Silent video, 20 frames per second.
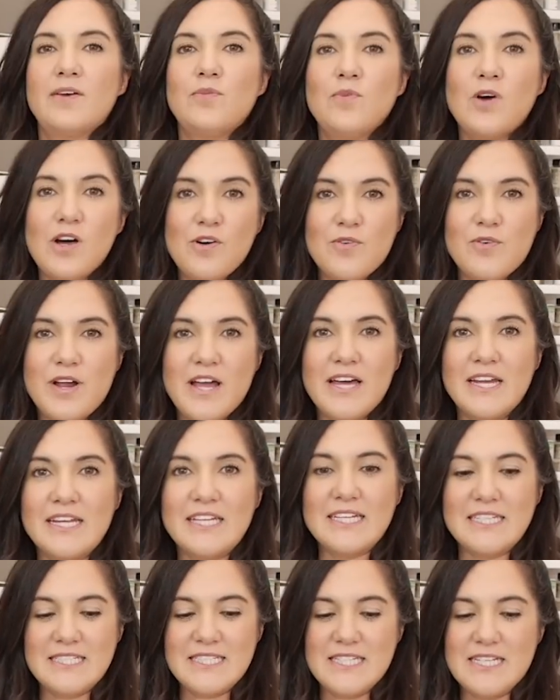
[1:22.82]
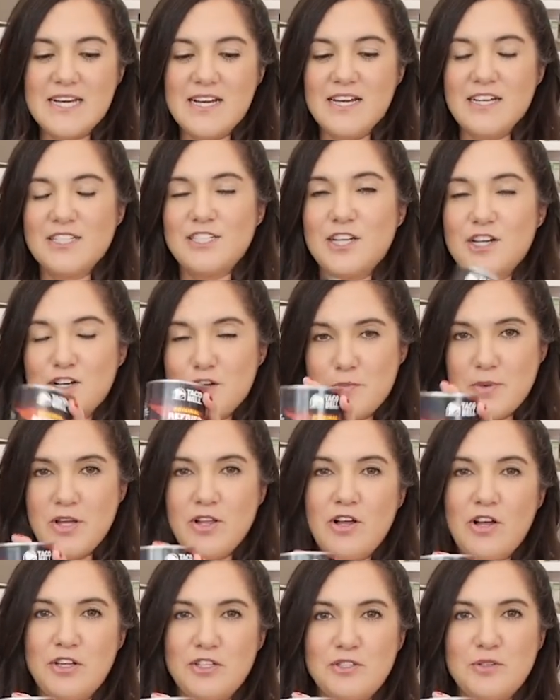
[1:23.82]
And while we're at it, Taco Bell
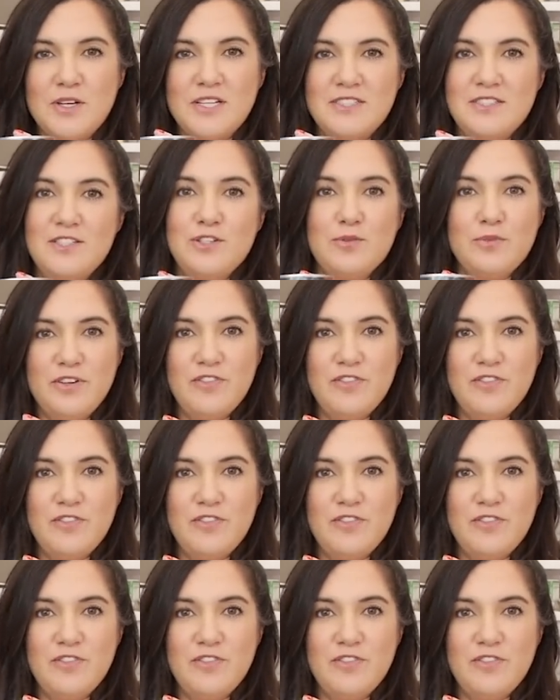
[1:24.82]
also has their